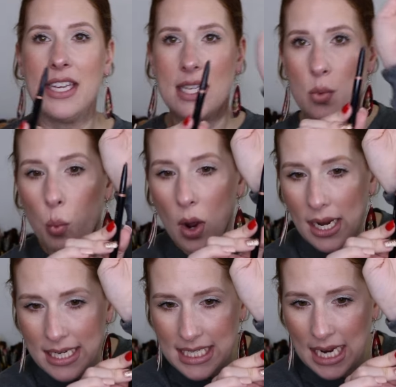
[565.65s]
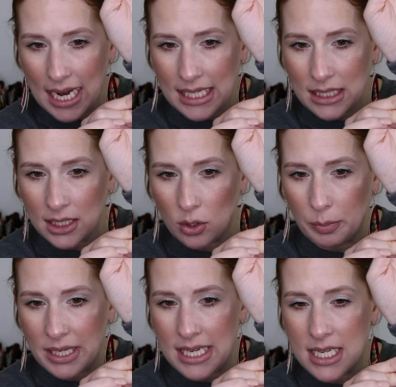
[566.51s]
this one tiny little
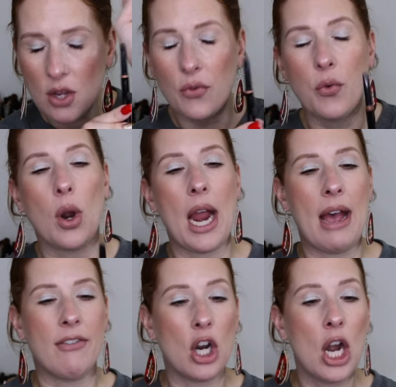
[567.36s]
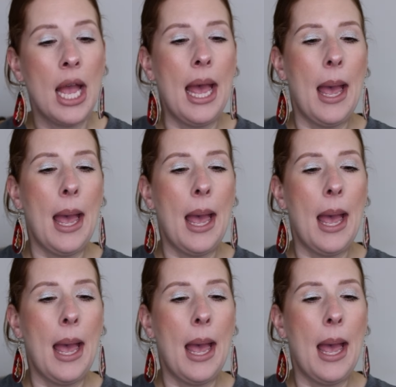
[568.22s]
piece forever.